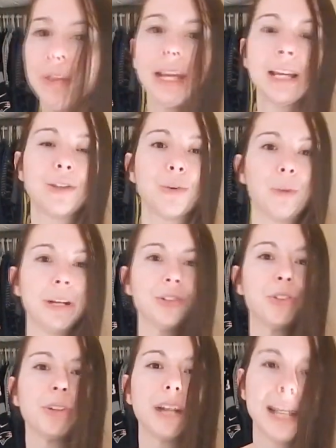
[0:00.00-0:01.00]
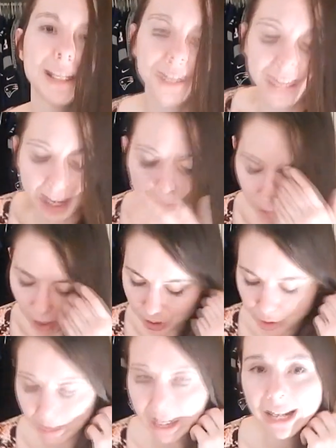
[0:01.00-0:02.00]
thing in the winter is I
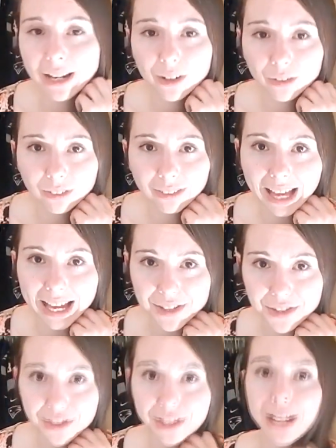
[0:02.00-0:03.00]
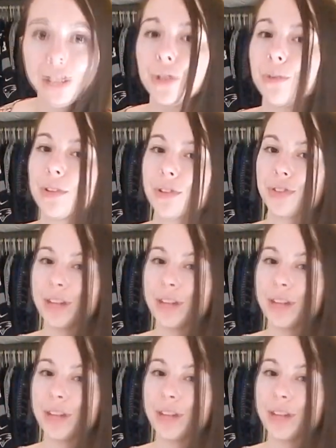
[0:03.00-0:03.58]
wash my hair less than I do in the